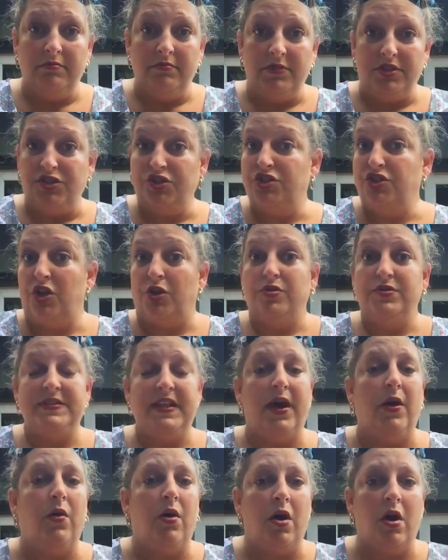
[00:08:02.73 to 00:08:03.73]
This shows
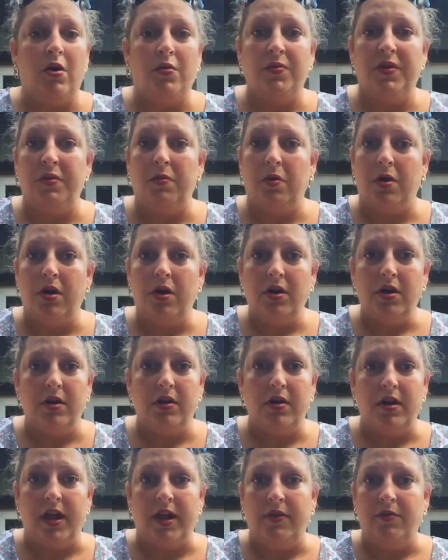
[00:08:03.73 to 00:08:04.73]
how hard we work
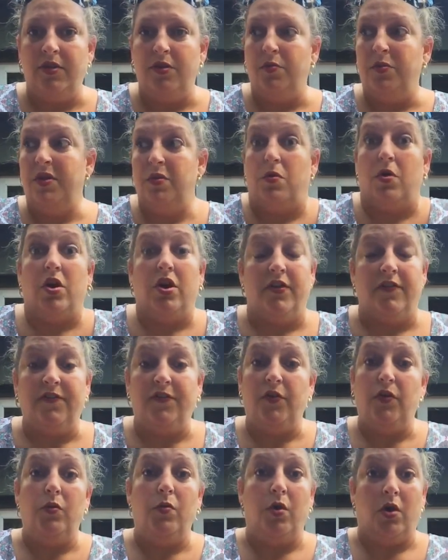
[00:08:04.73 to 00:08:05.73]
and that we work a
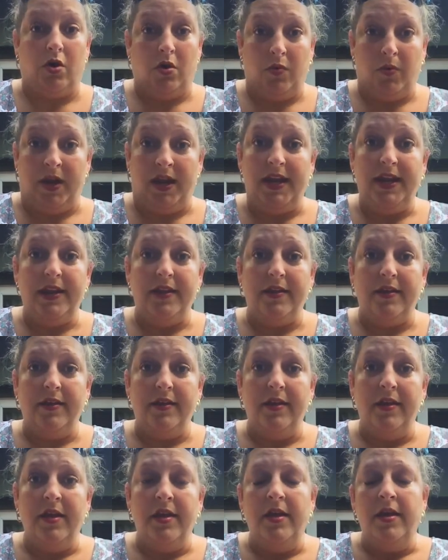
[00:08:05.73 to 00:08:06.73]
full work week.
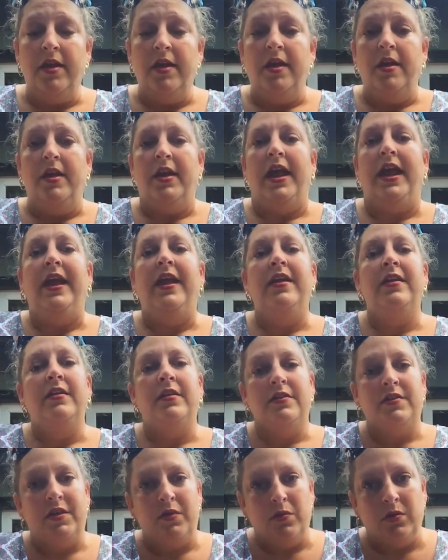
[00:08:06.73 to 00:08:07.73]
And
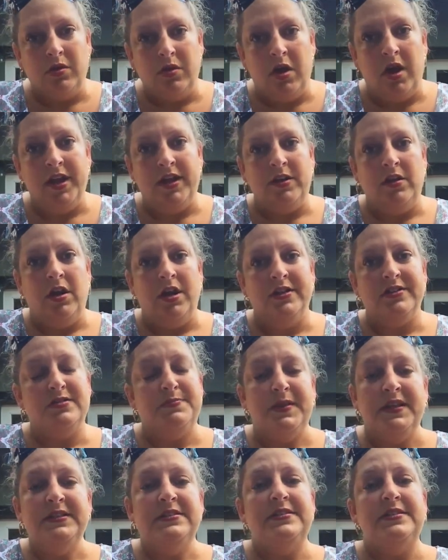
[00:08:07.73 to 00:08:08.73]
that we're logging our
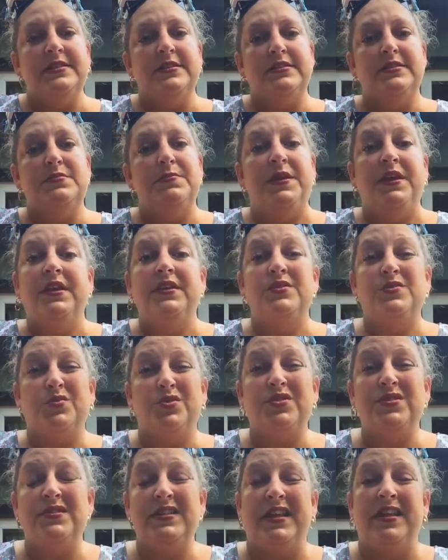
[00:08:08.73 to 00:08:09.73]
expenses because
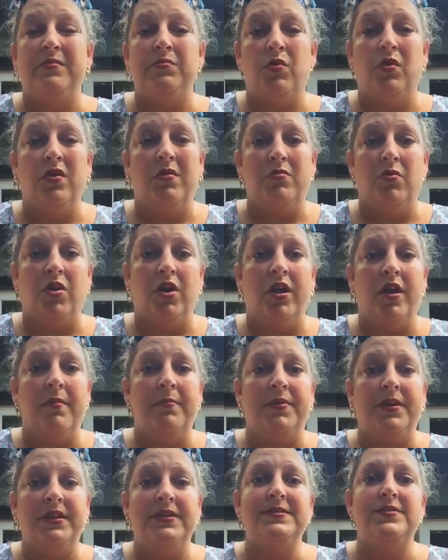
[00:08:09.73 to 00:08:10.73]
we're seeing more and more
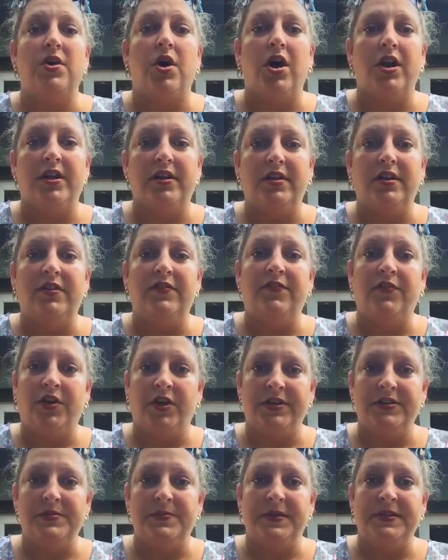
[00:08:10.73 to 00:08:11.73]
companies audited for
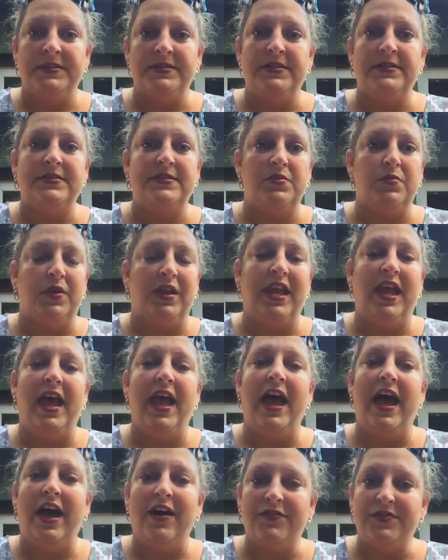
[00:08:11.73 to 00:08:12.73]
expenses, and we
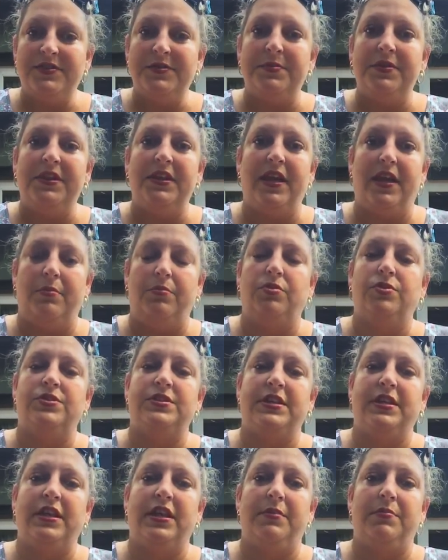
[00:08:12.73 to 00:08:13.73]
have to be able
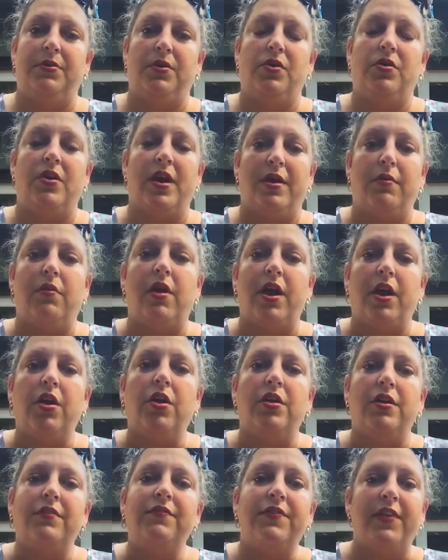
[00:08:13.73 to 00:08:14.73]
to keep a great
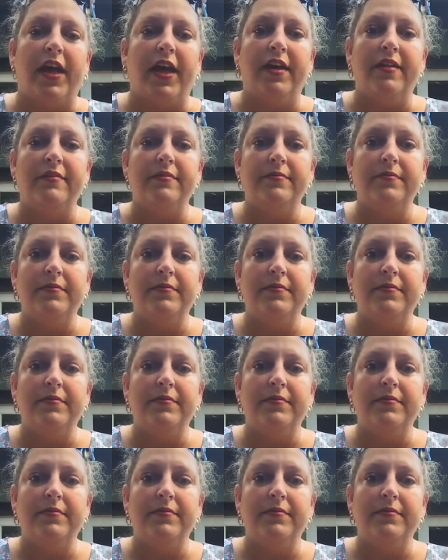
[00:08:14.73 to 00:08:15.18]
record of that.